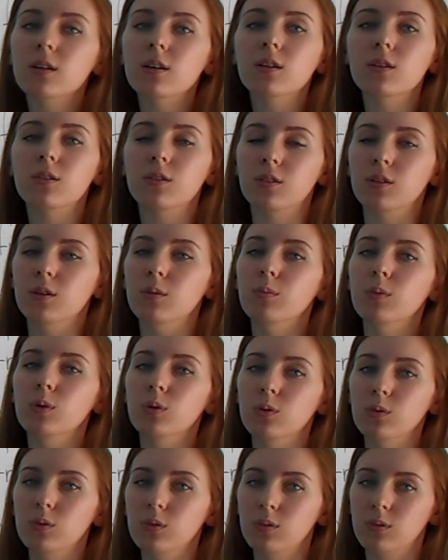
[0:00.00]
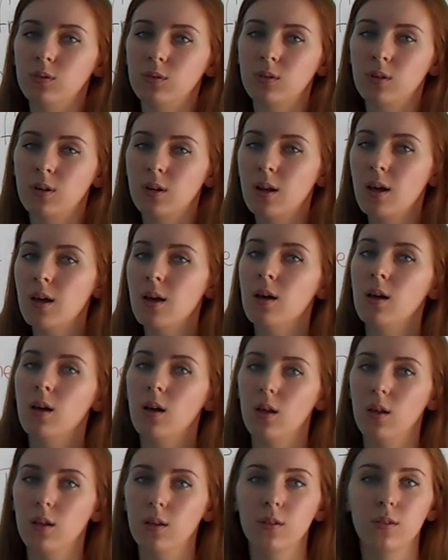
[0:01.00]
the moon.
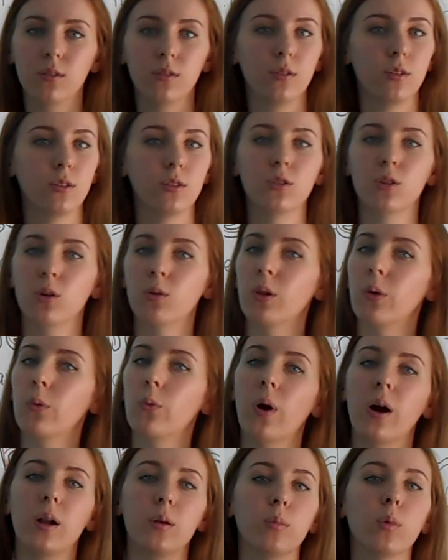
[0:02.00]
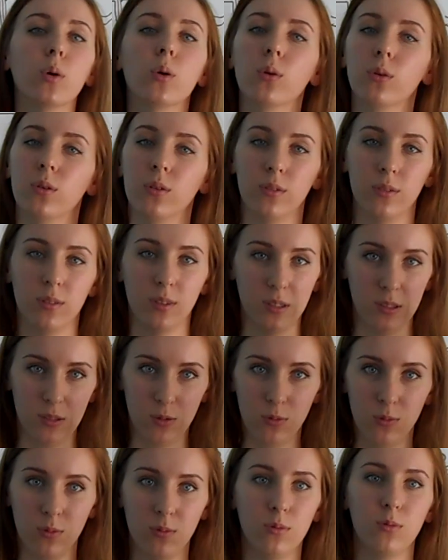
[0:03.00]
There's only one moon that
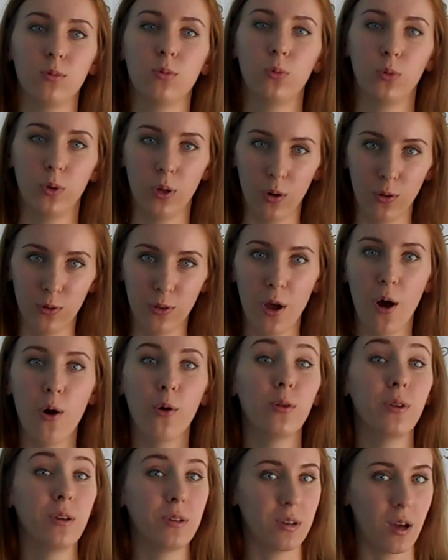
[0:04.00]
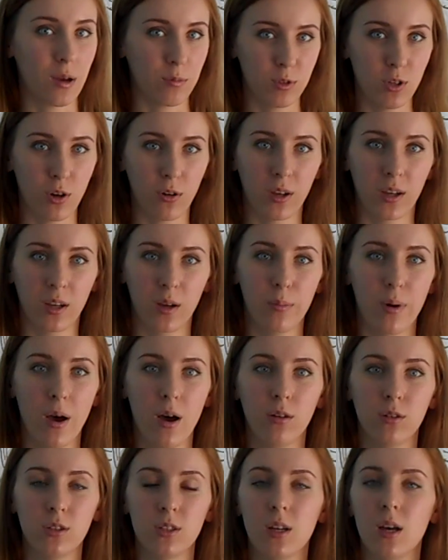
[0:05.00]
we all know that I'm talking
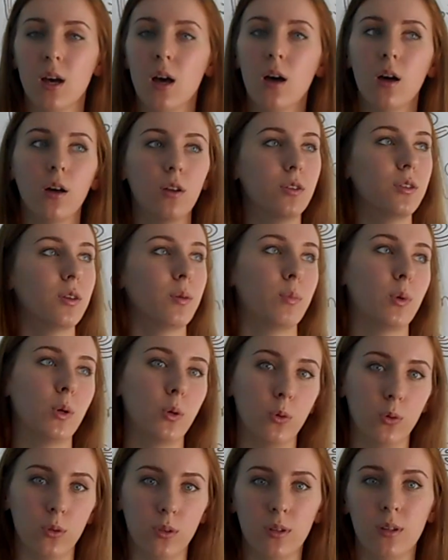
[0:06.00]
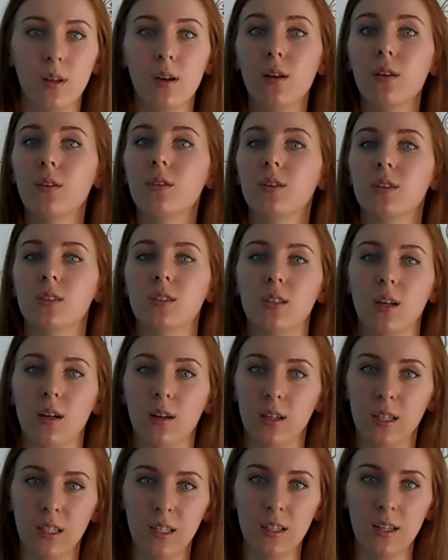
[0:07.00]
about. The moon, the
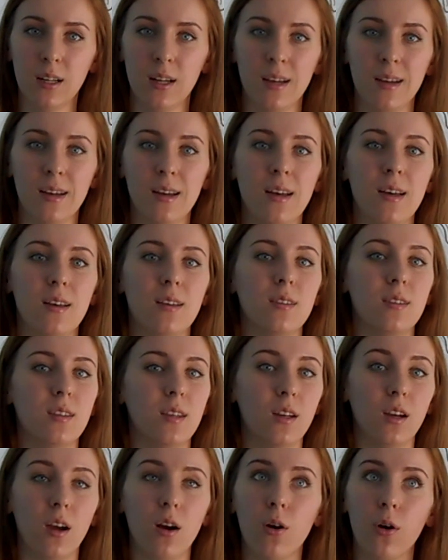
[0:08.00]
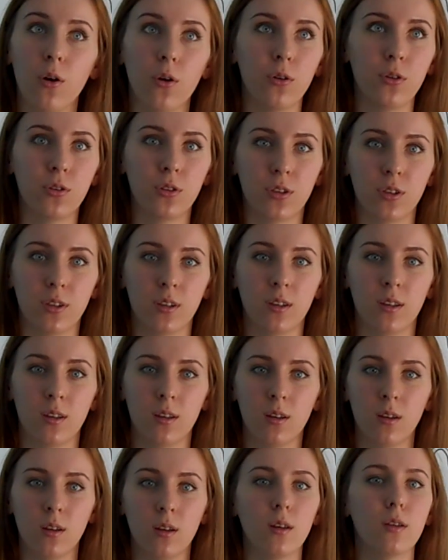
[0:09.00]
sun, the earth,
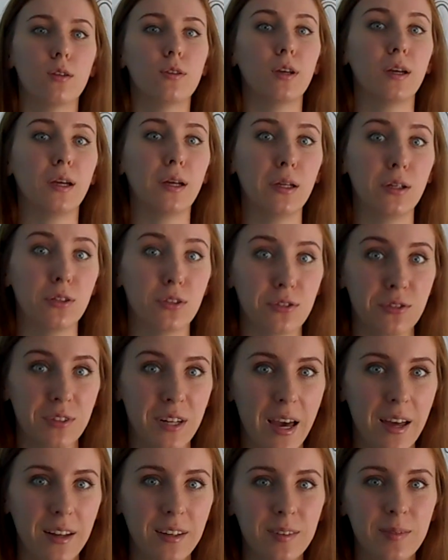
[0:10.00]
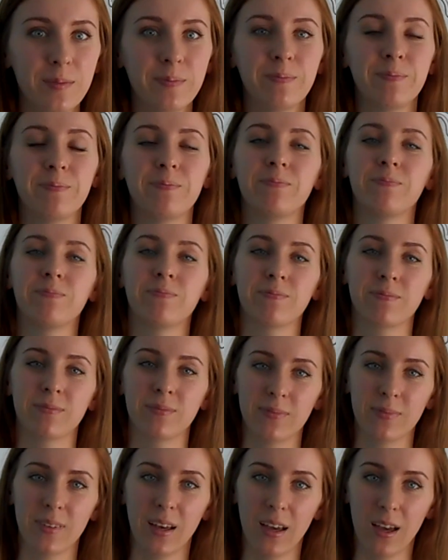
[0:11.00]
the internet,
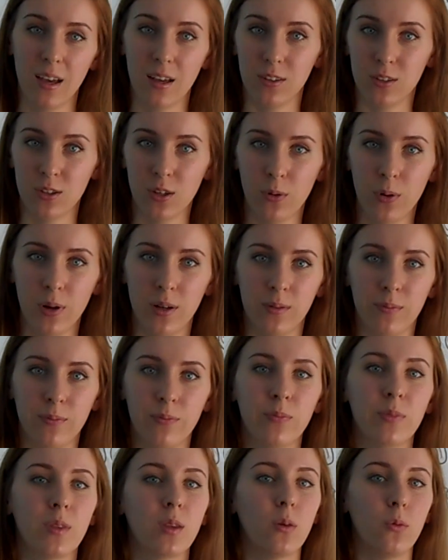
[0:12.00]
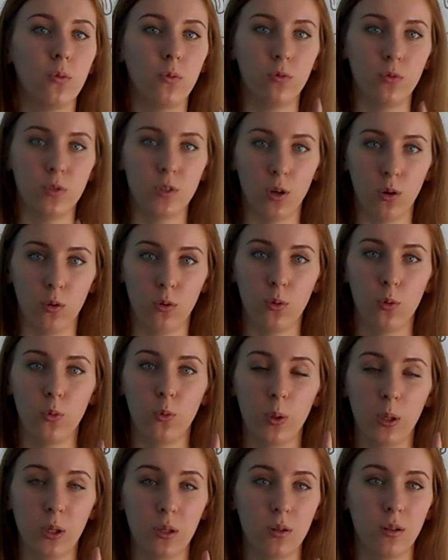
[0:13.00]
and so on. So
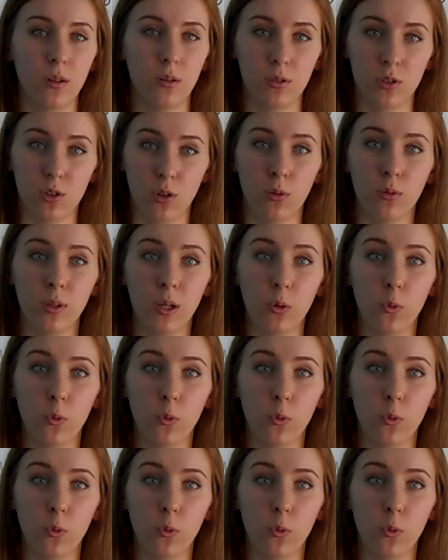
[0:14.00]
when there's only